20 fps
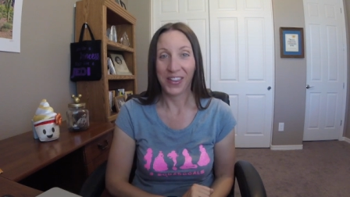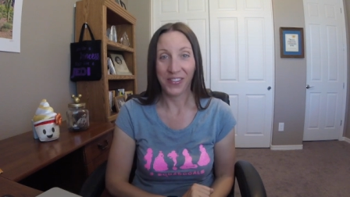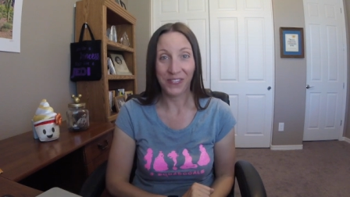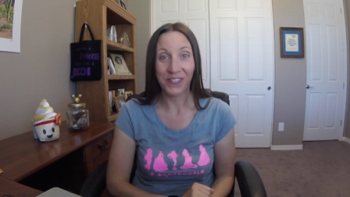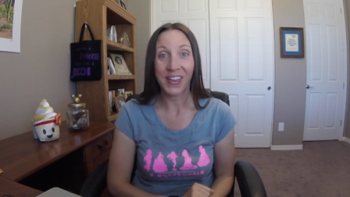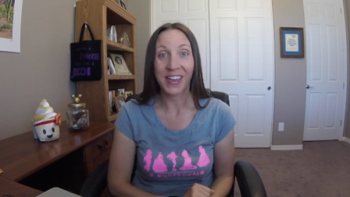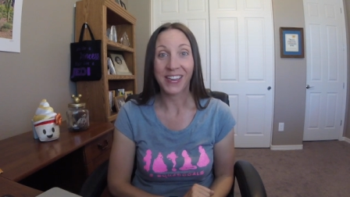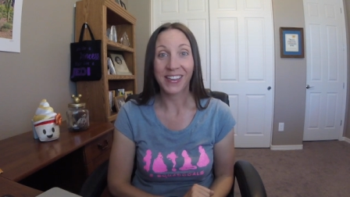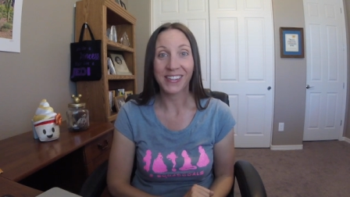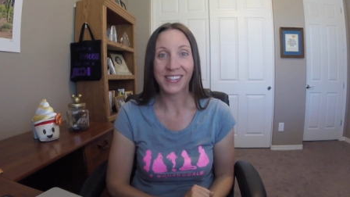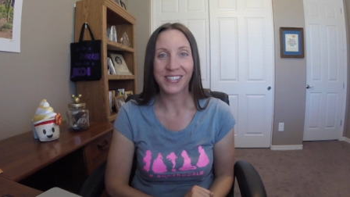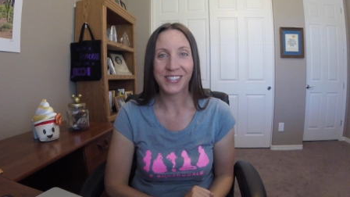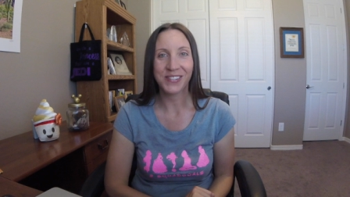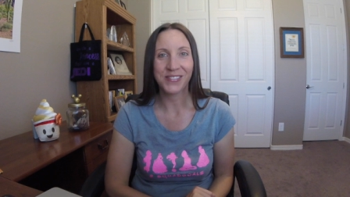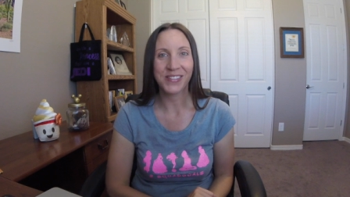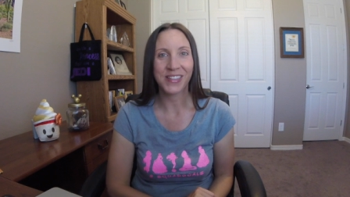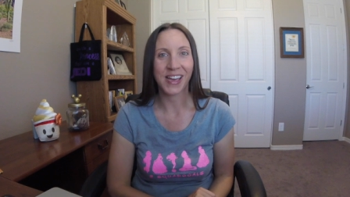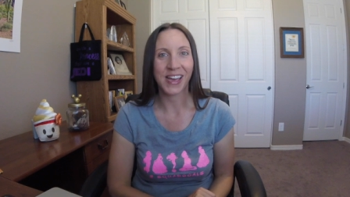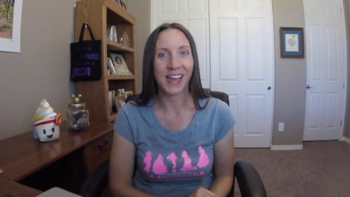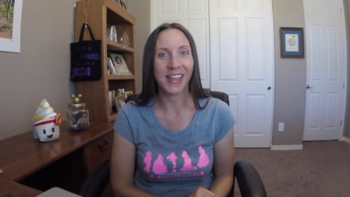if I could
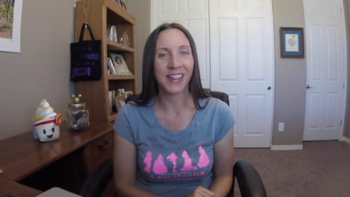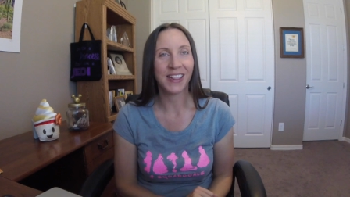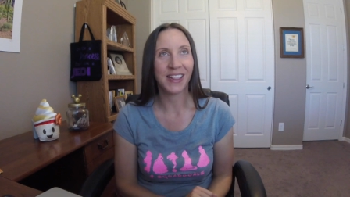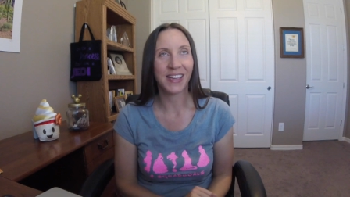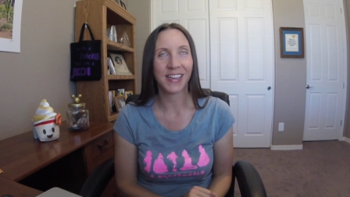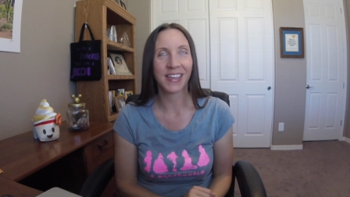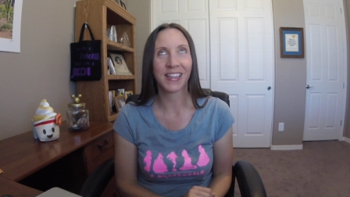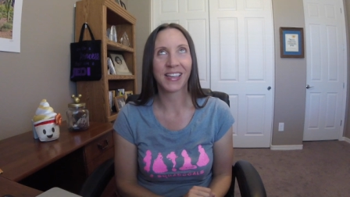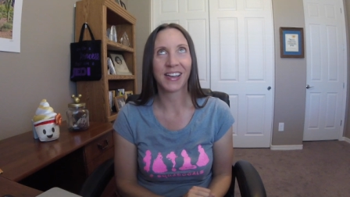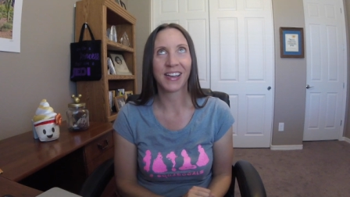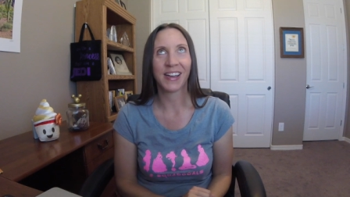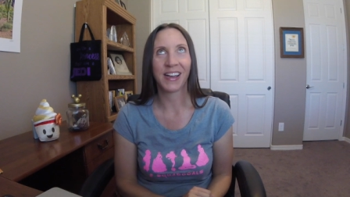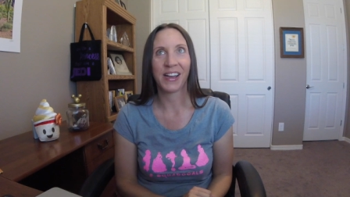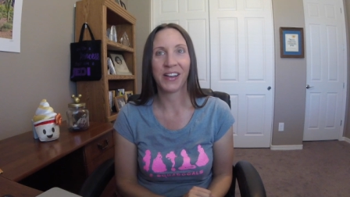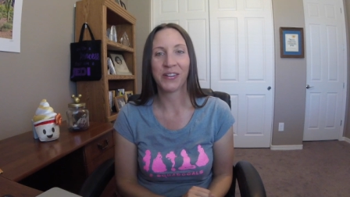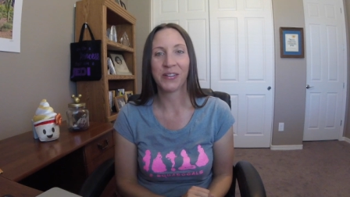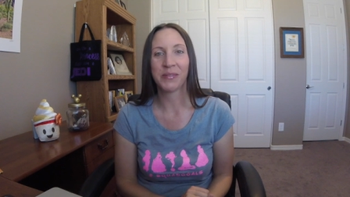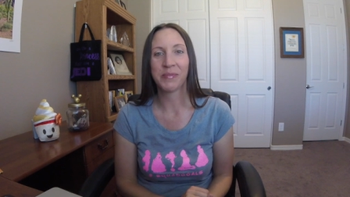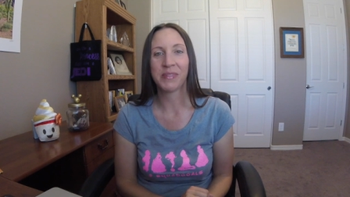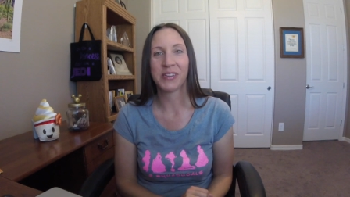do that, like
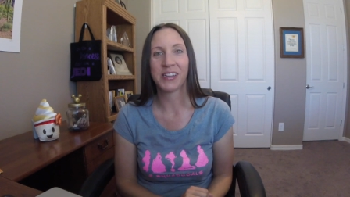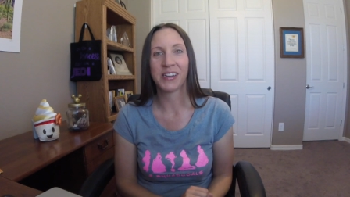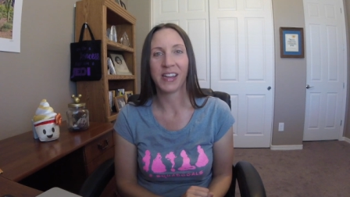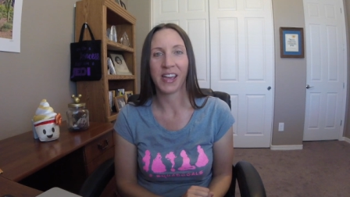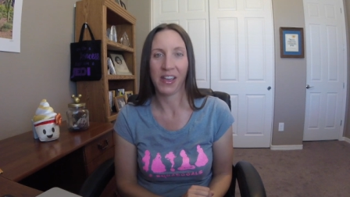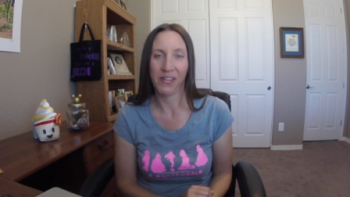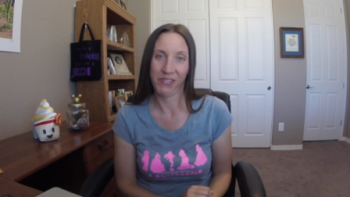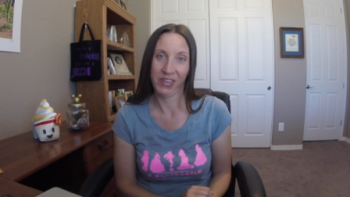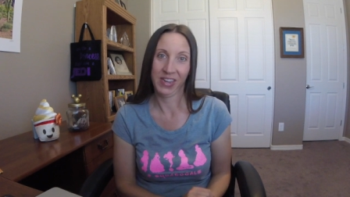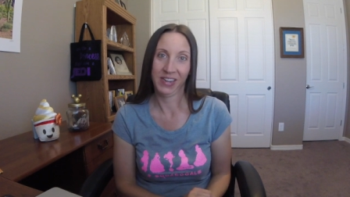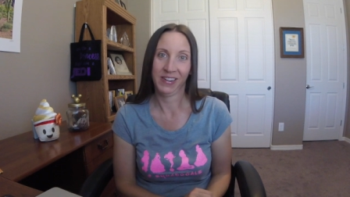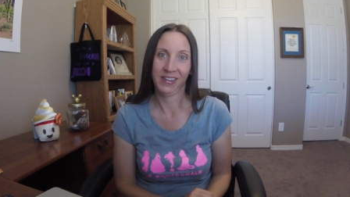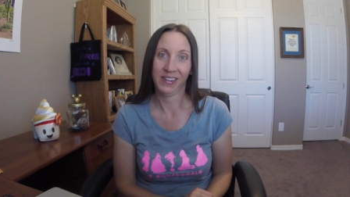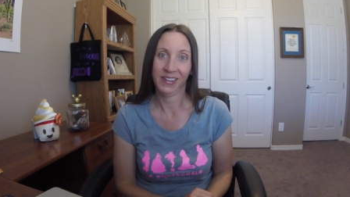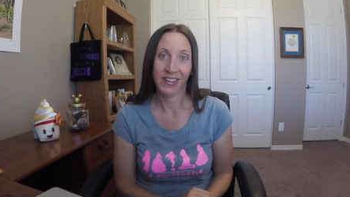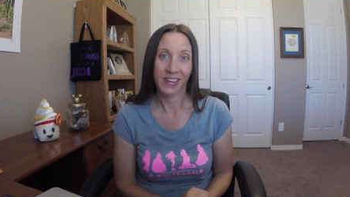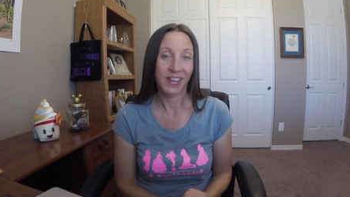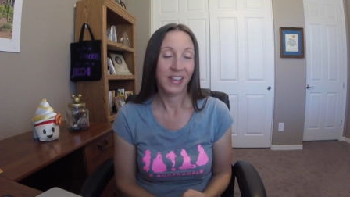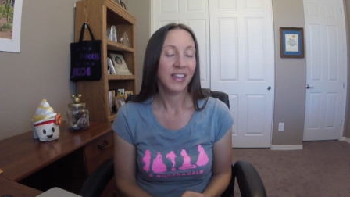I would be in heaven.